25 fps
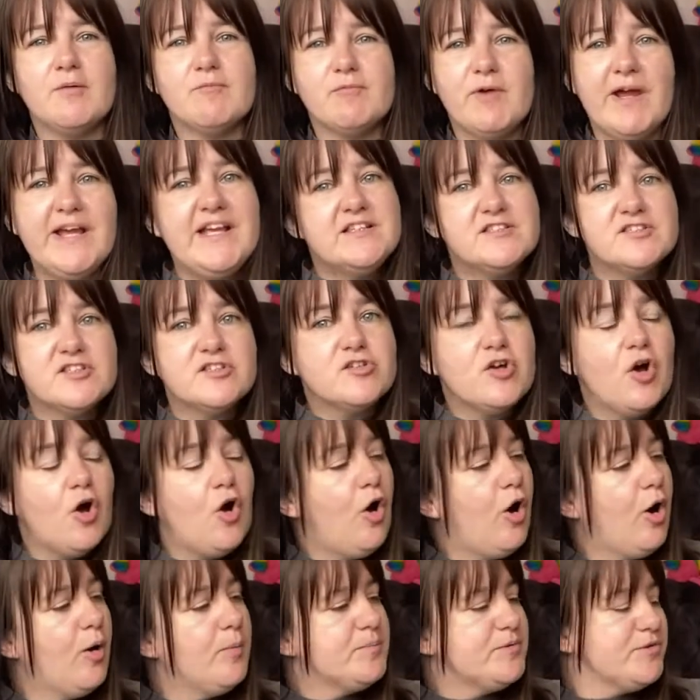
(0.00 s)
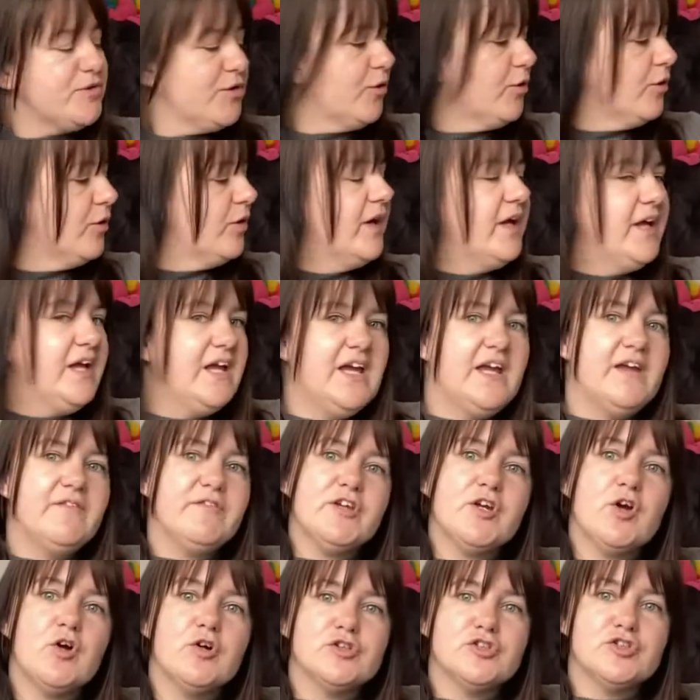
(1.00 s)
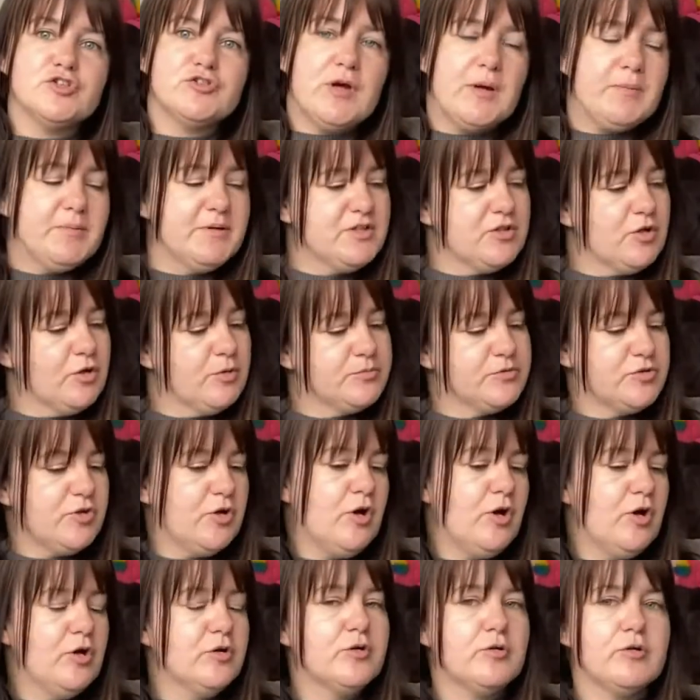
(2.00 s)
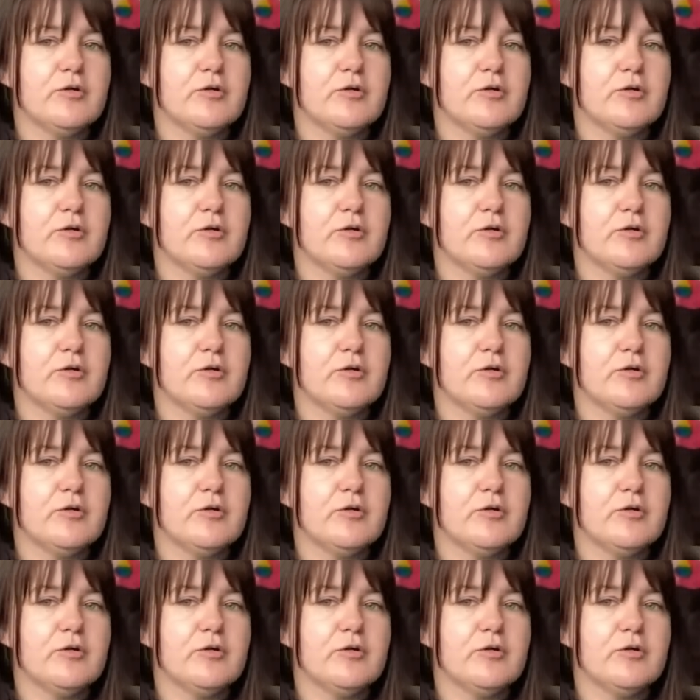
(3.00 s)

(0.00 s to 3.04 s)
racer tops, or if you've got strappy tops on,